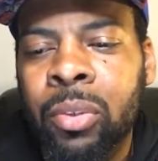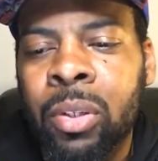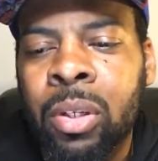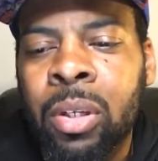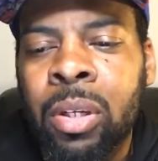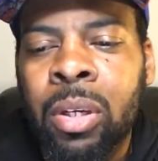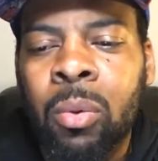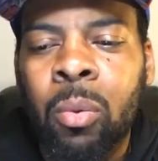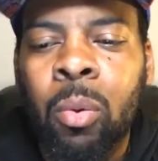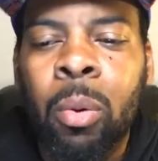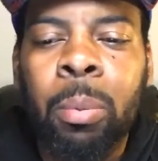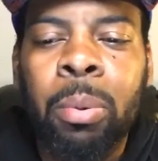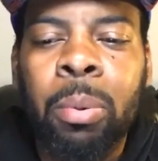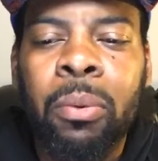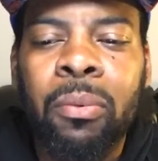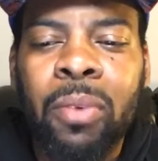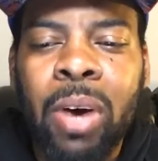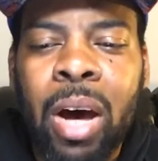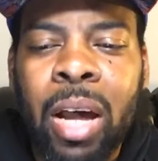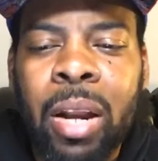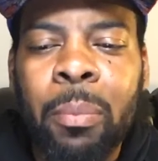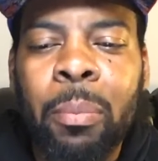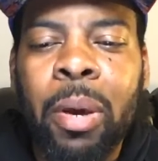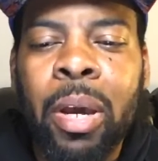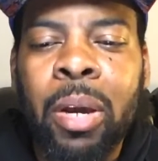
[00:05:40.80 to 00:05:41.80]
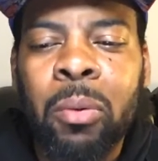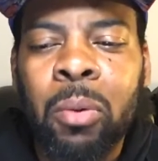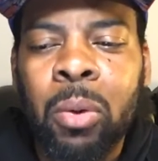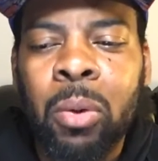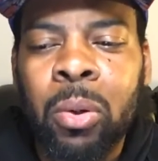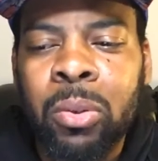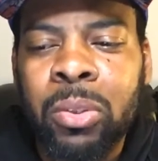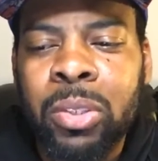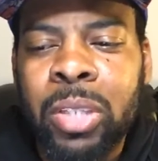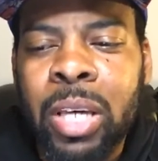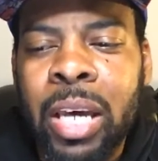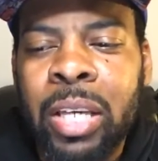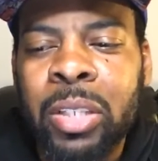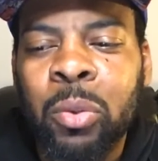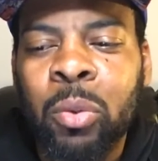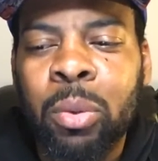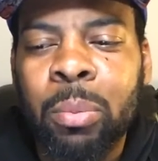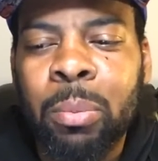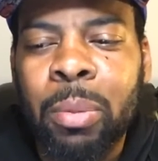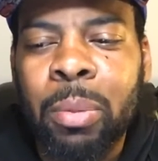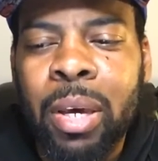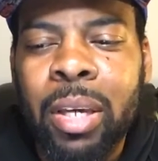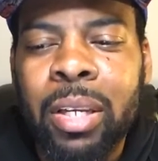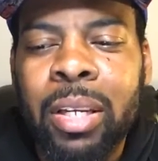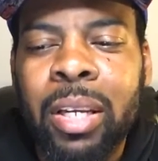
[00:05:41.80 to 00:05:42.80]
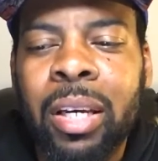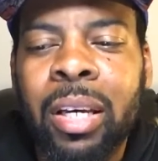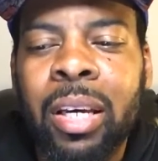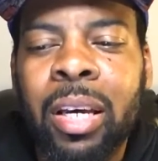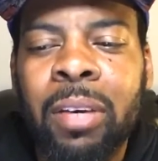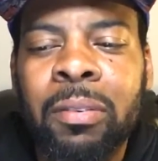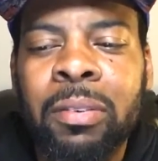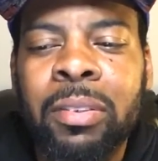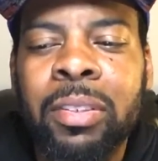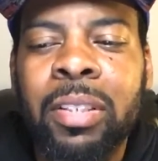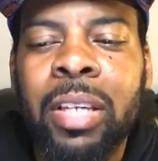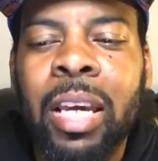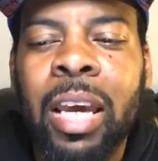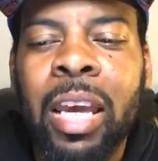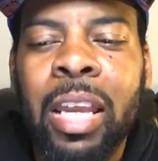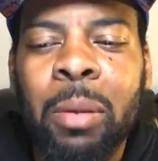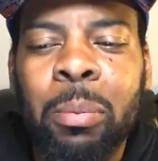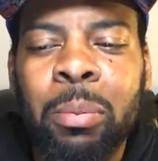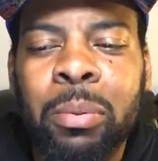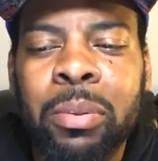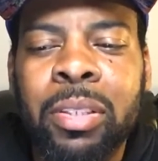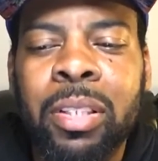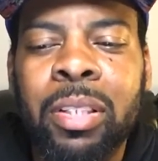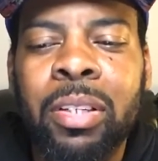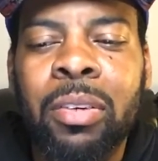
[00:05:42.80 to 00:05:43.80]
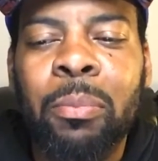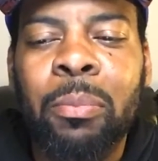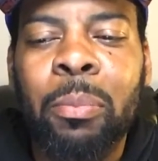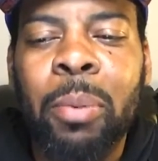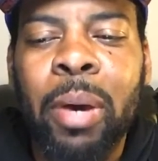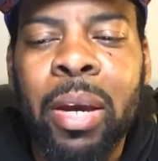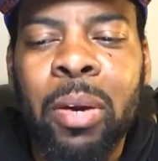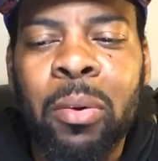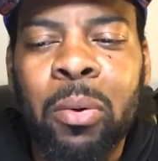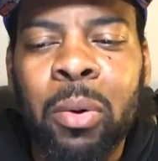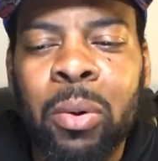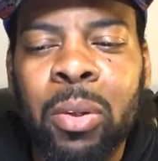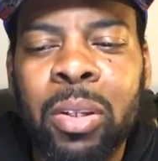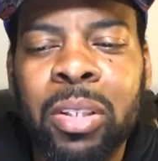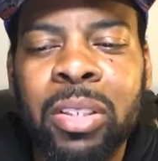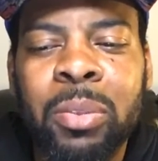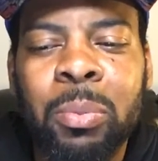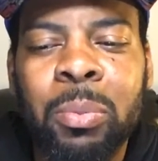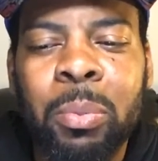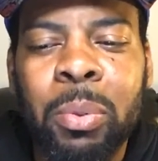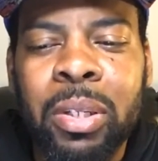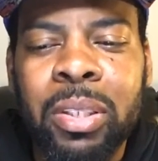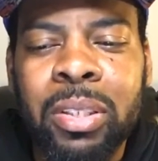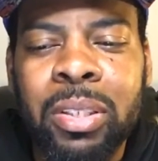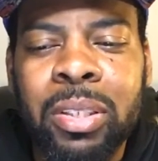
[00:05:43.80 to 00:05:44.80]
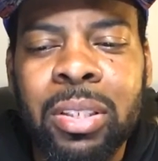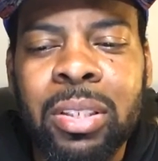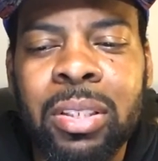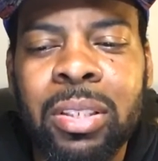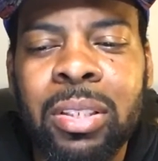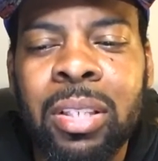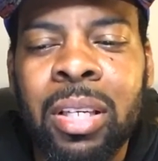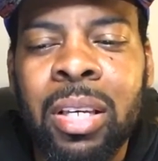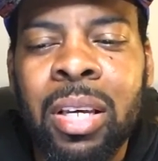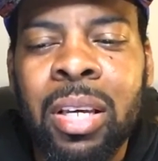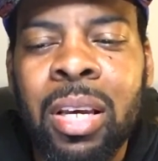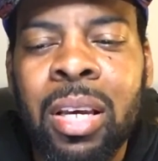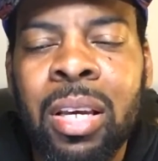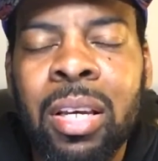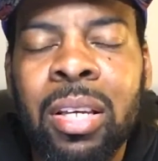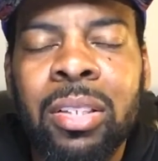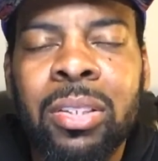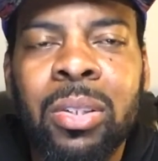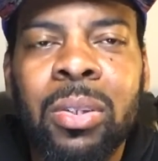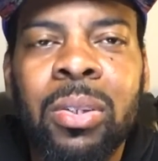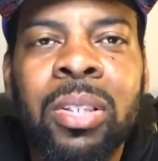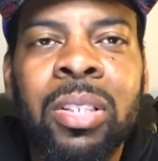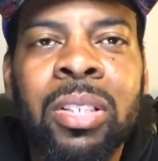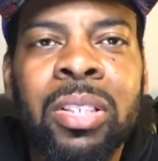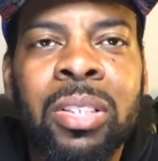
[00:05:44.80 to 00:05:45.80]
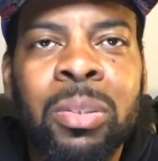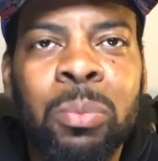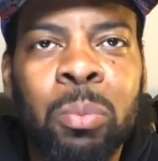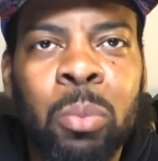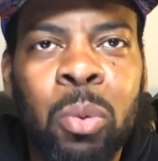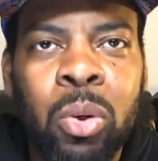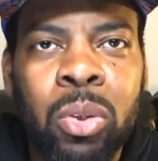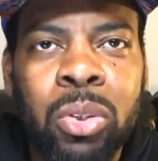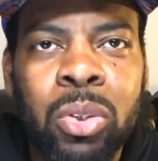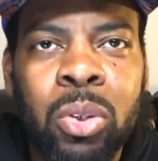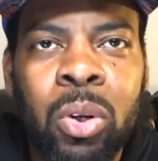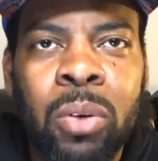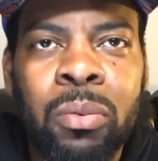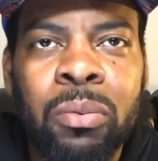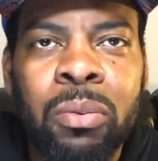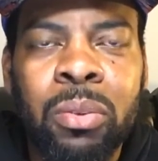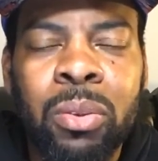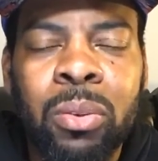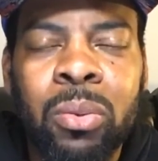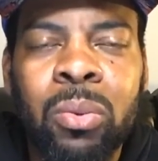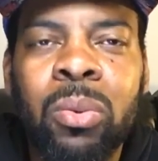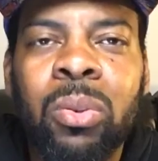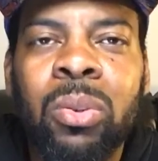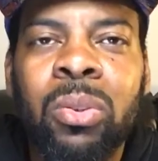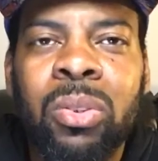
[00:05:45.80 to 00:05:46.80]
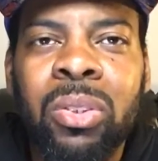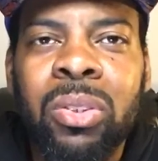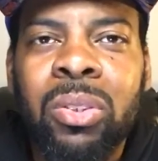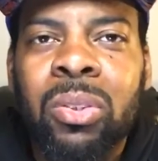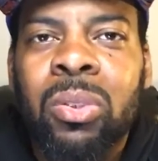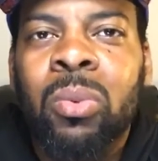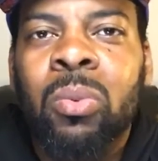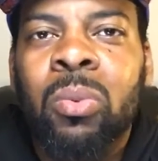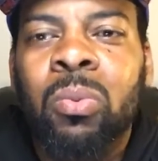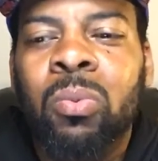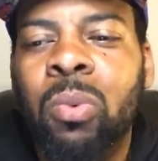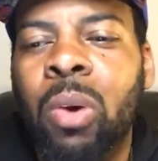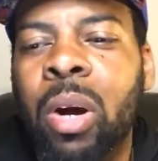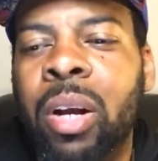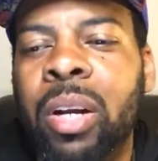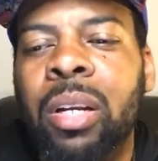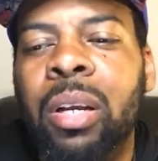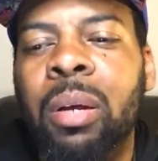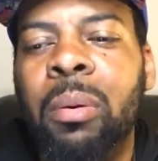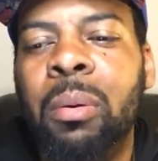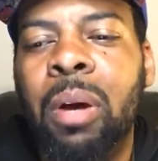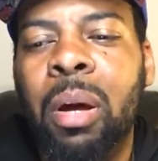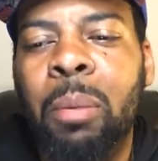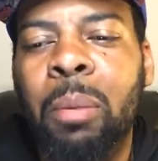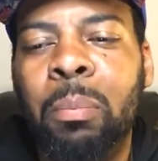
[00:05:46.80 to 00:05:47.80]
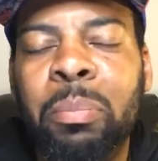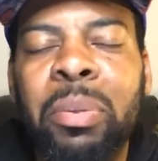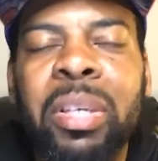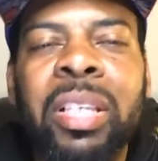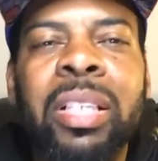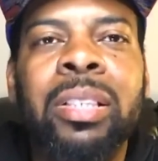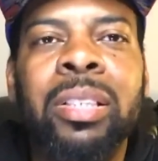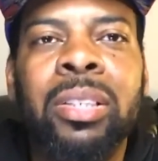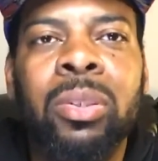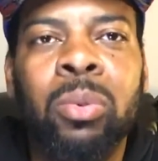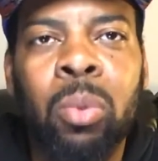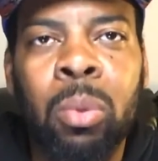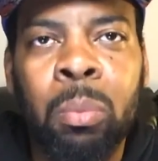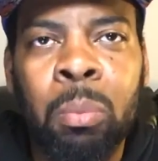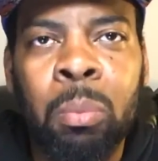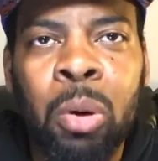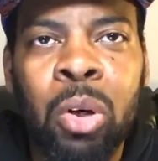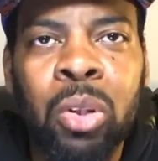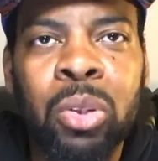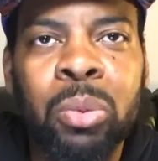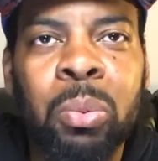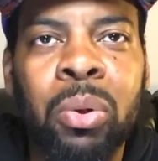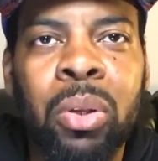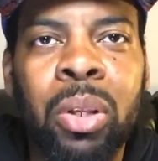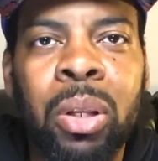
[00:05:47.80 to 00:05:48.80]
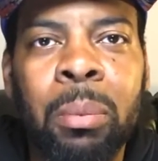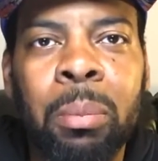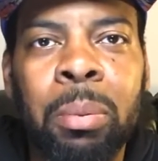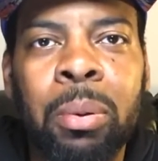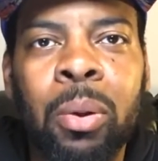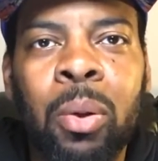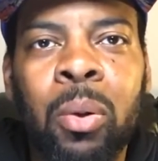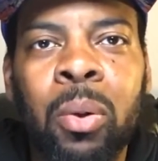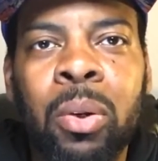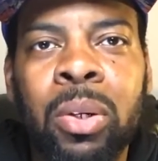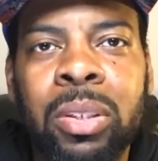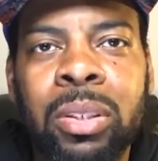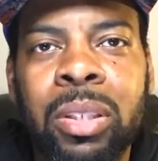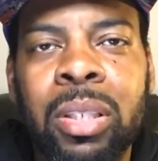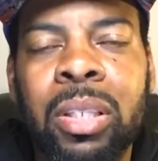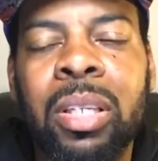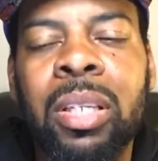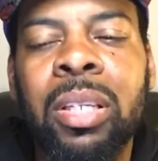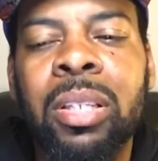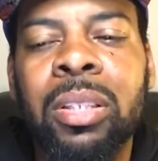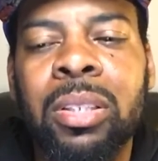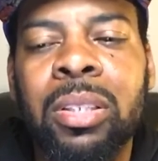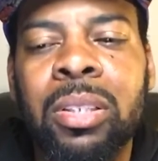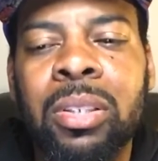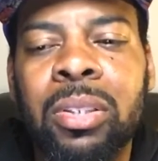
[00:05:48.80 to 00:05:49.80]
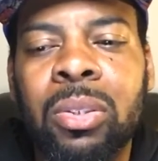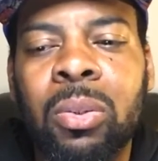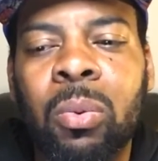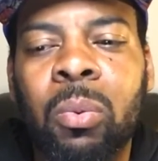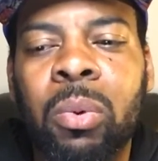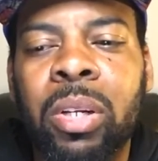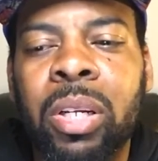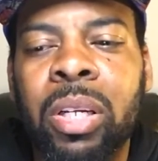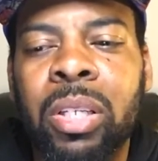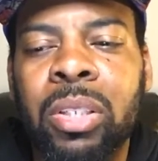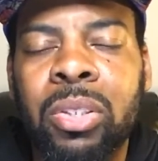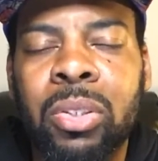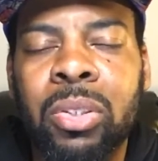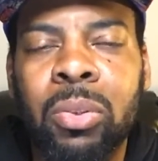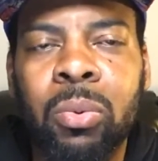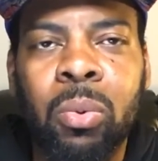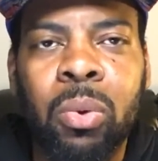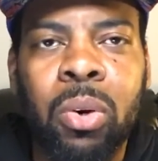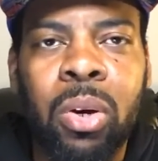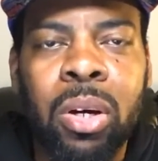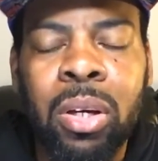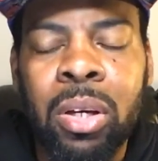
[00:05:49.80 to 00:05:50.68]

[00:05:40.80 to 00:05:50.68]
will provide a payroll tax rebate that covers 80% of payroll expenses. So this is more so if you running a business with multiple employees, then this is the one that you want.